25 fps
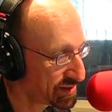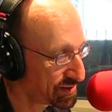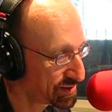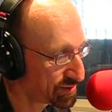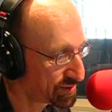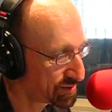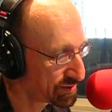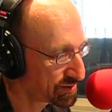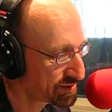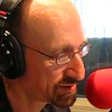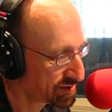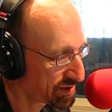
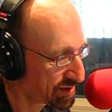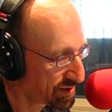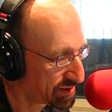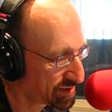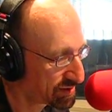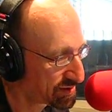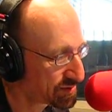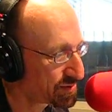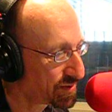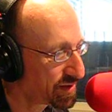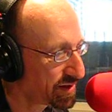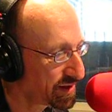News on
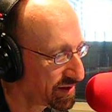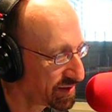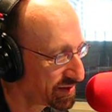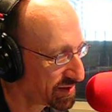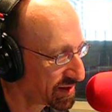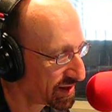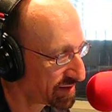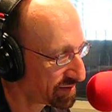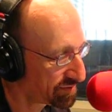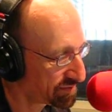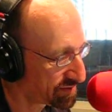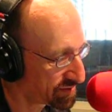the 20th
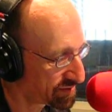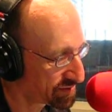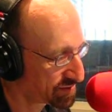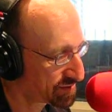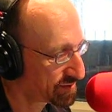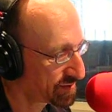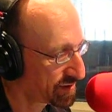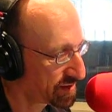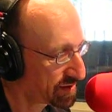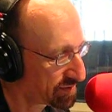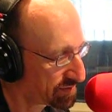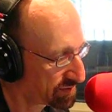
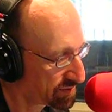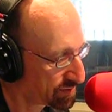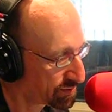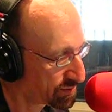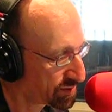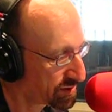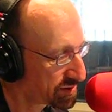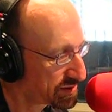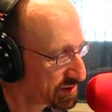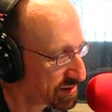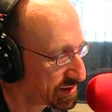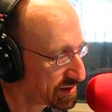anniversary of the
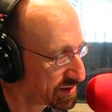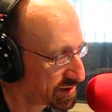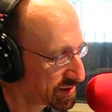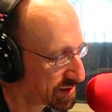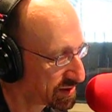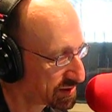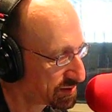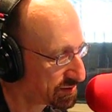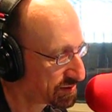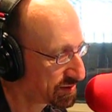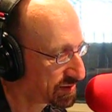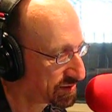worst
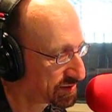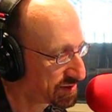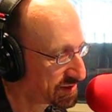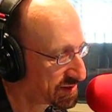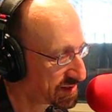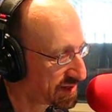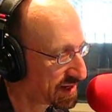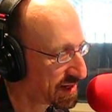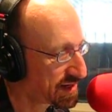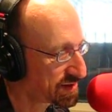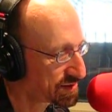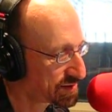industrial
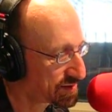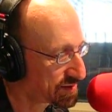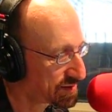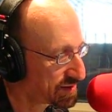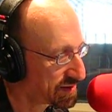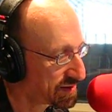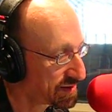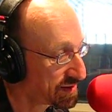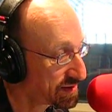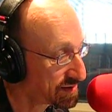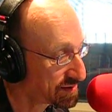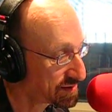disaster
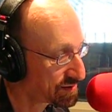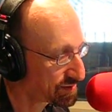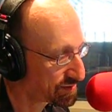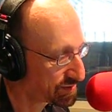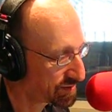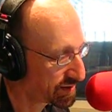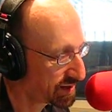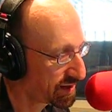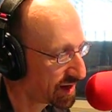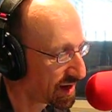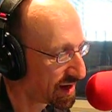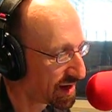in
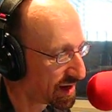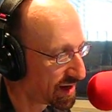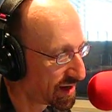history